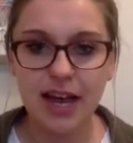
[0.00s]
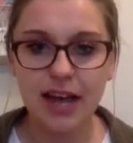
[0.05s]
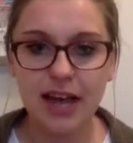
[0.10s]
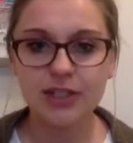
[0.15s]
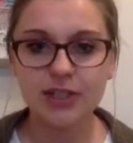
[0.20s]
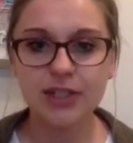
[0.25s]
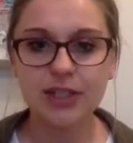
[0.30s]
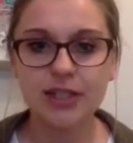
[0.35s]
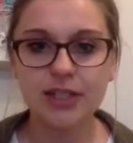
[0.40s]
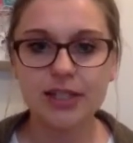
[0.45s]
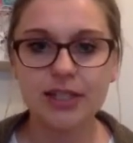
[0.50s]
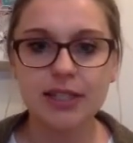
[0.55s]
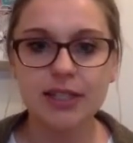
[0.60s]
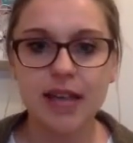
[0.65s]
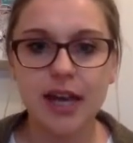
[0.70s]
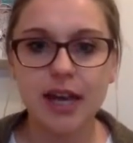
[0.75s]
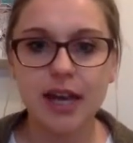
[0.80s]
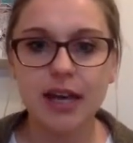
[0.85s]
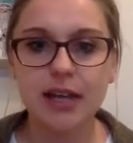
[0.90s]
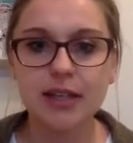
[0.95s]
Ashley
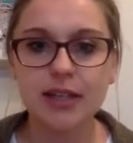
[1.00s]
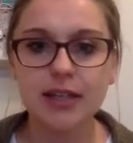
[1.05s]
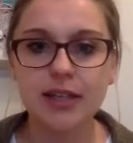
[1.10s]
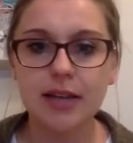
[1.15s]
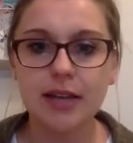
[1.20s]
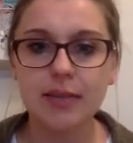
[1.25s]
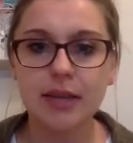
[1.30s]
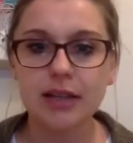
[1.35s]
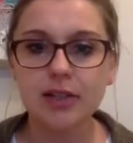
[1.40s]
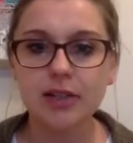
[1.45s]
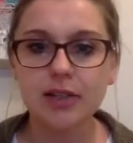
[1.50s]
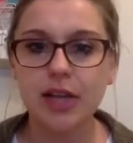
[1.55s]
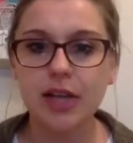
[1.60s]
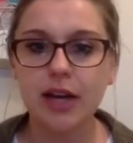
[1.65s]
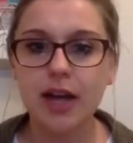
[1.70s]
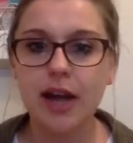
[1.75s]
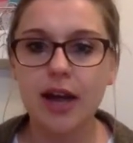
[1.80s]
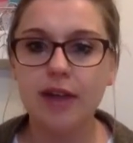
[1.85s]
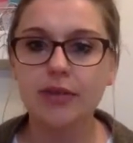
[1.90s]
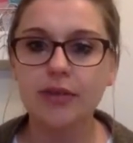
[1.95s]
says, I made a chat
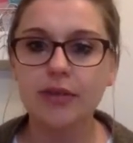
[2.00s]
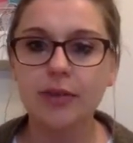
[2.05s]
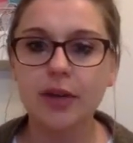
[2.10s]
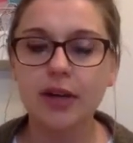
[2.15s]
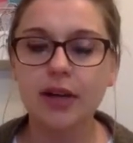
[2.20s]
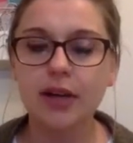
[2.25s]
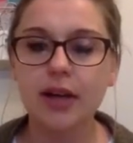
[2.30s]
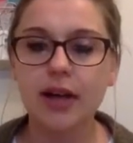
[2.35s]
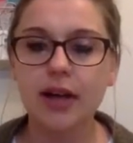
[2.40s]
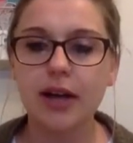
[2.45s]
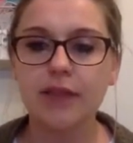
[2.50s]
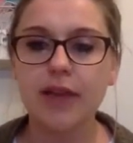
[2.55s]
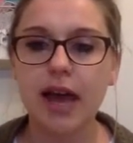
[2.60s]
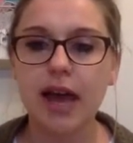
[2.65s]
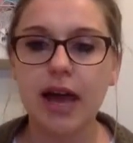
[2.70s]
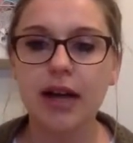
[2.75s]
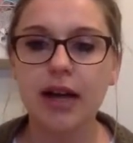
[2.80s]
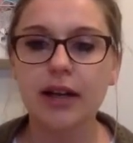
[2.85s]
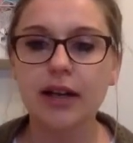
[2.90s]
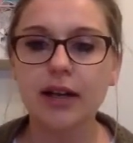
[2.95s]
at everyone I have
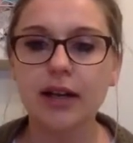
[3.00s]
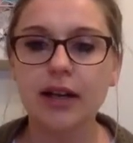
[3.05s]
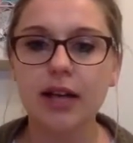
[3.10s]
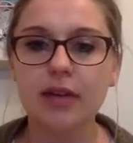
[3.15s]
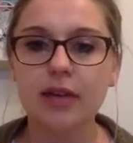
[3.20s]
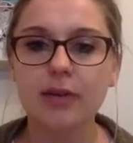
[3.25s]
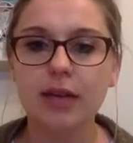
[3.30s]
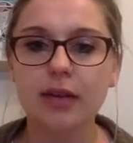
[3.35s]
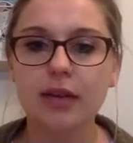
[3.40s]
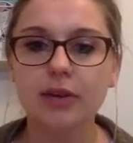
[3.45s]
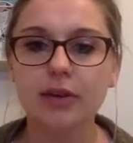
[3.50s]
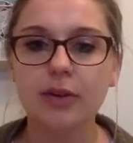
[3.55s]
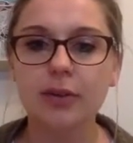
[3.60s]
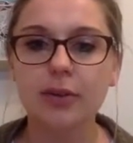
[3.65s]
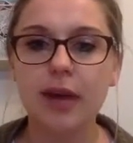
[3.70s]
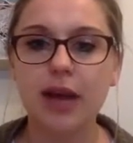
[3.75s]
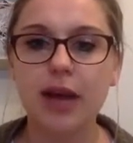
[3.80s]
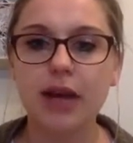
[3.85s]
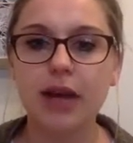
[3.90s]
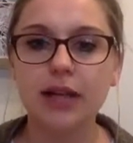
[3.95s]
added and my group
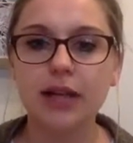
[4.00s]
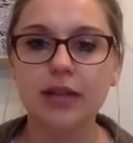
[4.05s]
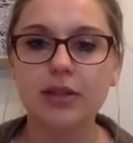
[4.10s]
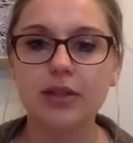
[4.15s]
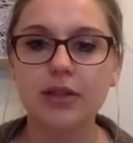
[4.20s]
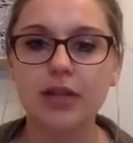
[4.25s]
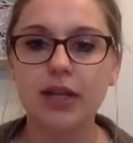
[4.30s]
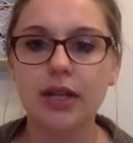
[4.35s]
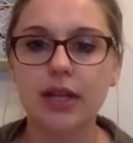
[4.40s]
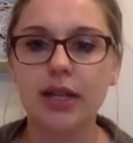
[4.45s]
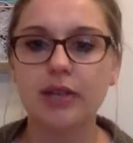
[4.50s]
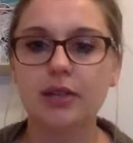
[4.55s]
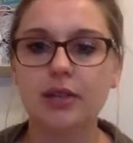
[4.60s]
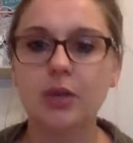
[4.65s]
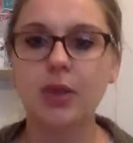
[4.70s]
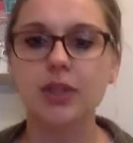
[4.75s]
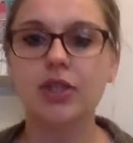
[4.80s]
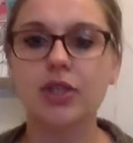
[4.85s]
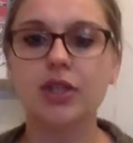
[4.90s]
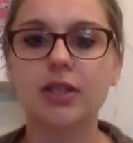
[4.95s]
added so they can ask
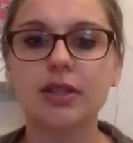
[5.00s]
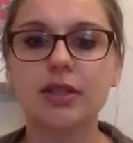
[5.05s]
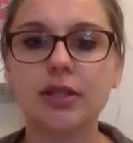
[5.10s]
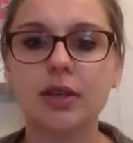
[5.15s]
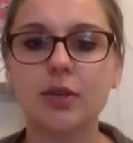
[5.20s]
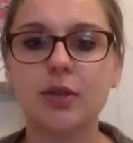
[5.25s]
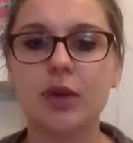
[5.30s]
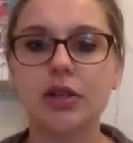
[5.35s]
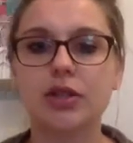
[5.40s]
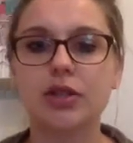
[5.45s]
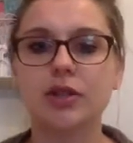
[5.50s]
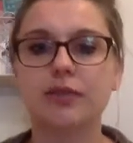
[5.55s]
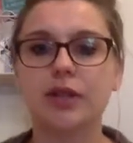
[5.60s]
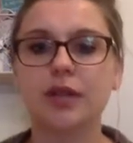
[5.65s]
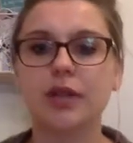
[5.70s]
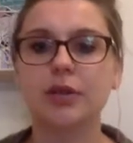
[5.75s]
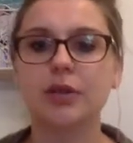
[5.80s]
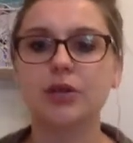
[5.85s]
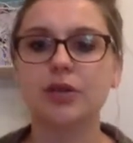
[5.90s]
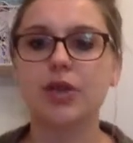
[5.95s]
questions and watch the
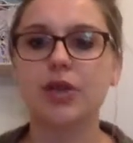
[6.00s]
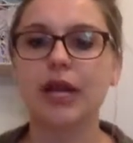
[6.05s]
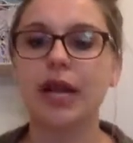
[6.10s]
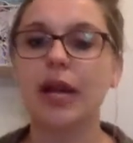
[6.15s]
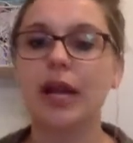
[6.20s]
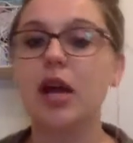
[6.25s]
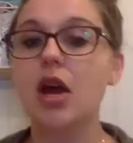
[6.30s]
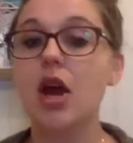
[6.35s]
video and training.